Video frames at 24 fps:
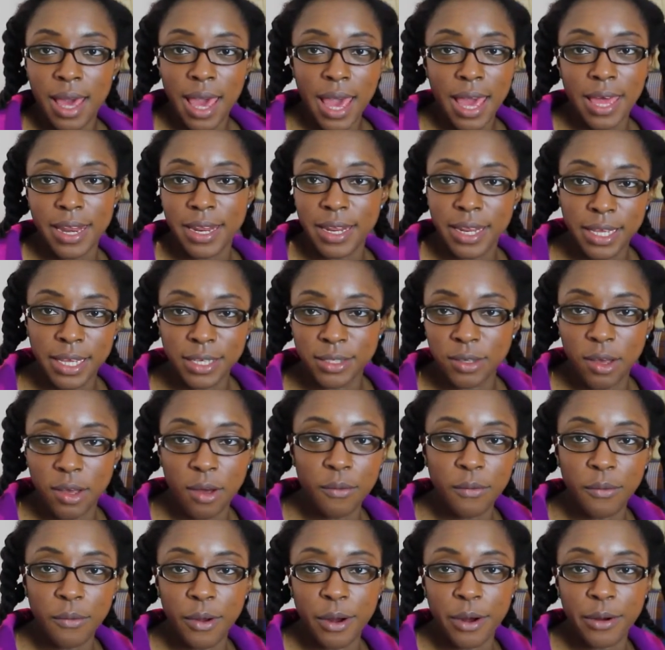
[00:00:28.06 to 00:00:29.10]
editing
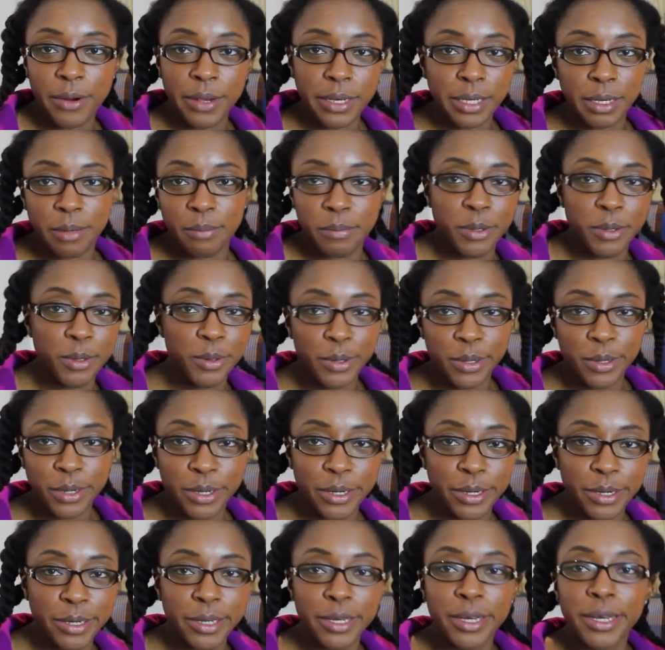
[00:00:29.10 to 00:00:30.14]
software and
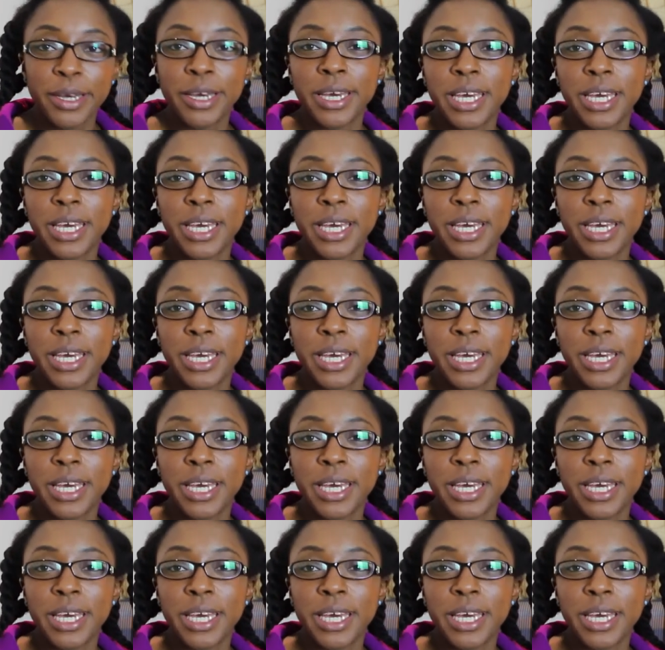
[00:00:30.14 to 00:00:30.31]
computer